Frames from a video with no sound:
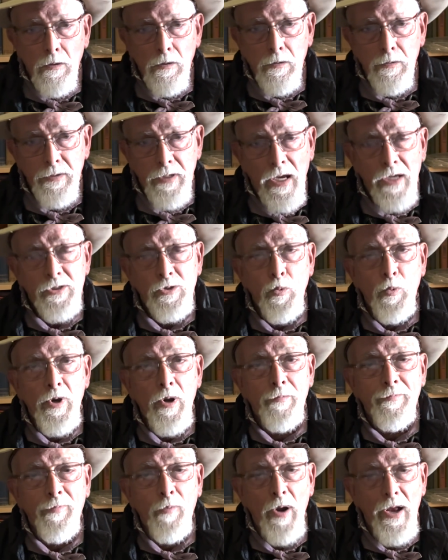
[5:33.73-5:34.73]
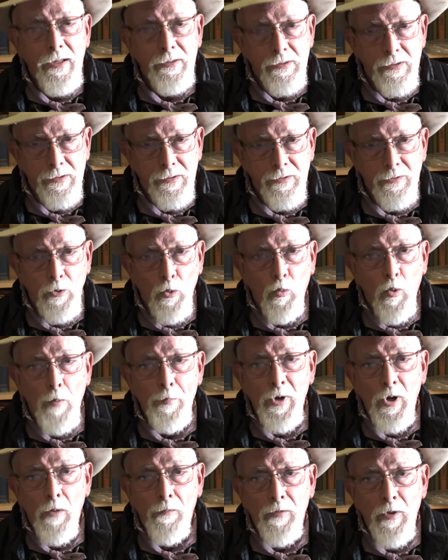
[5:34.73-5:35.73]
Yes, we are friends, the
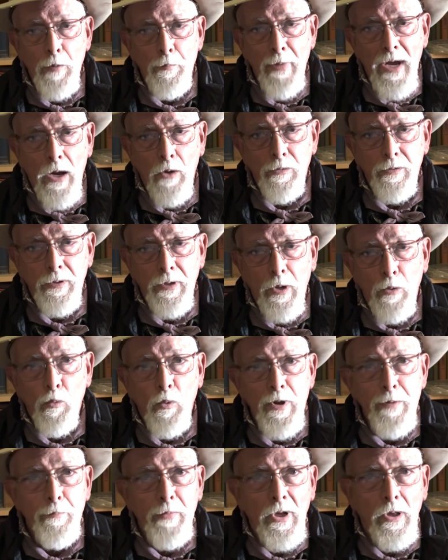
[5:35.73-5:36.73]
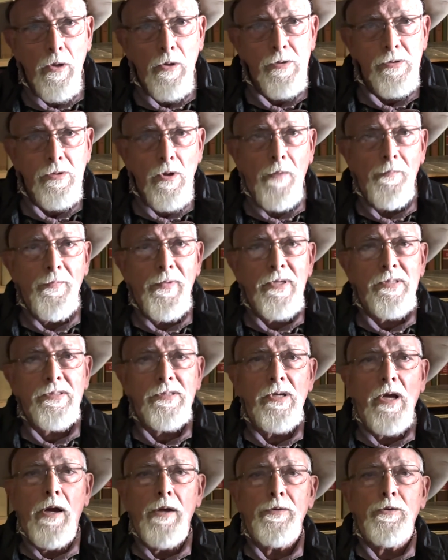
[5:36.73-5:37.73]
woman over the mountain and we millers on this
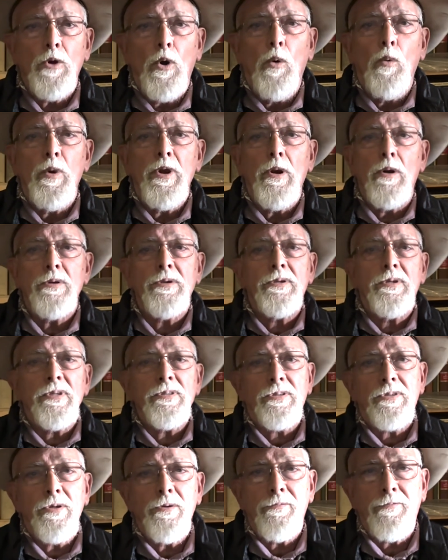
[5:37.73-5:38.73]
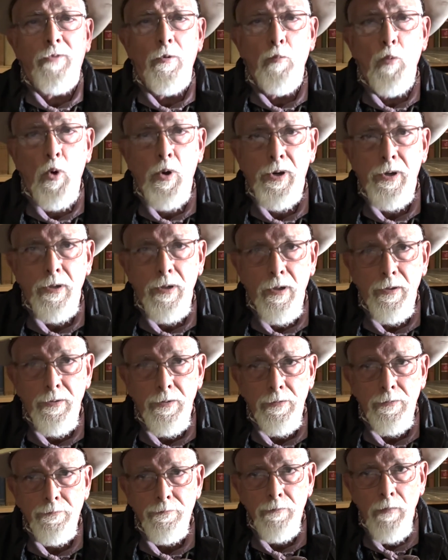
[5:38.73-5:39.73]
side, though we are distant from one another.
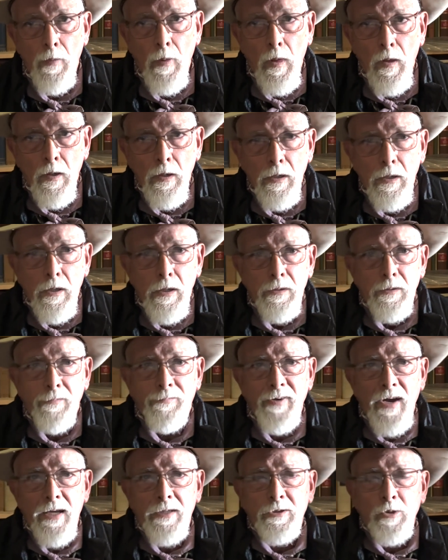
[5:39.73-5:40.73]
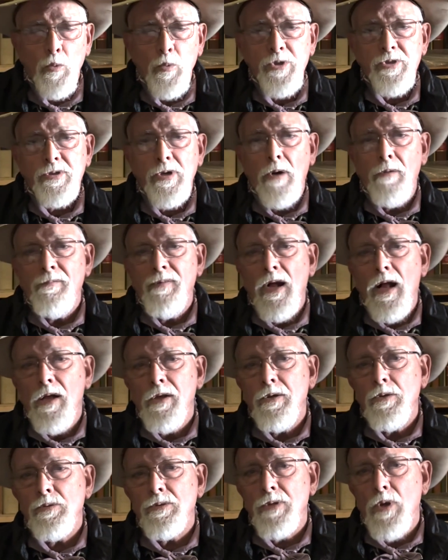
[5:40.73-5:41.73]
The fact that we share
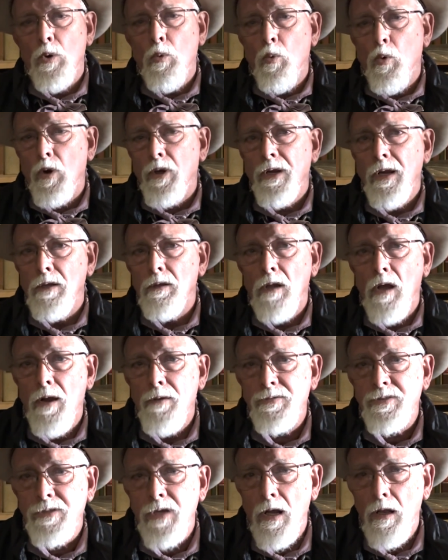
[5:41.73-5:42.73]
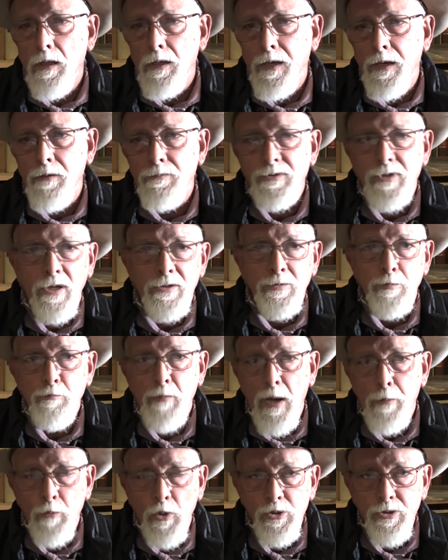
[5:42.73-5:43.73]
values and a working lifestyle gives us
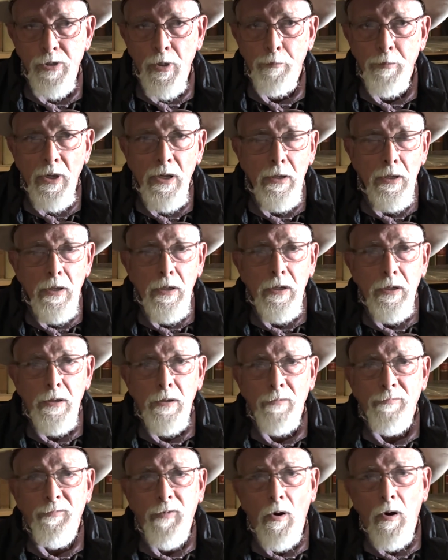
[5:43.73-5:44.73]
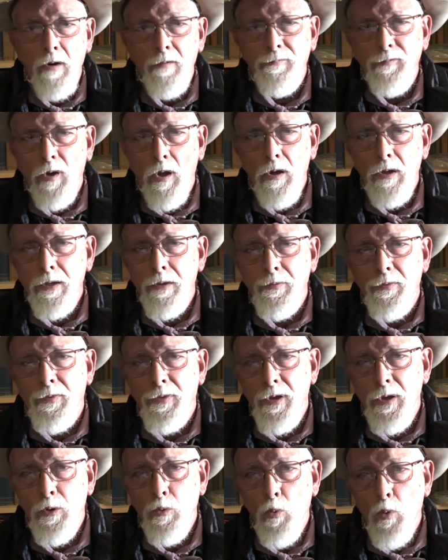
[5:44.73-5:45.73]
membership in a far-flung and
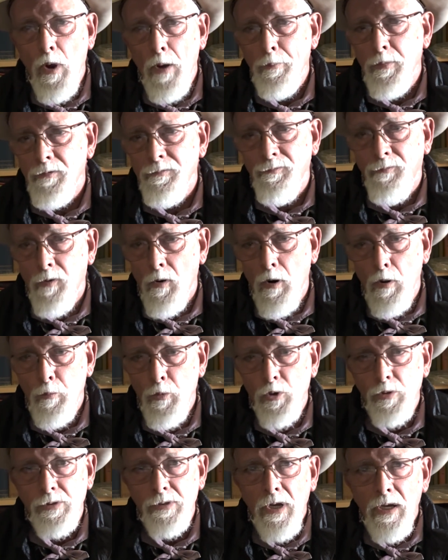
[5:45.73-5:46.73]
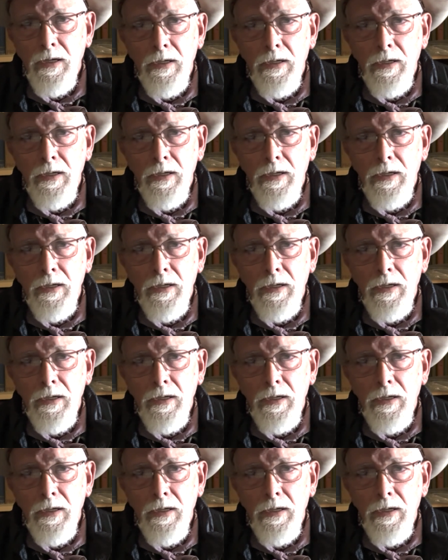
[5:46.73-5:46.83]
thin web of farmers.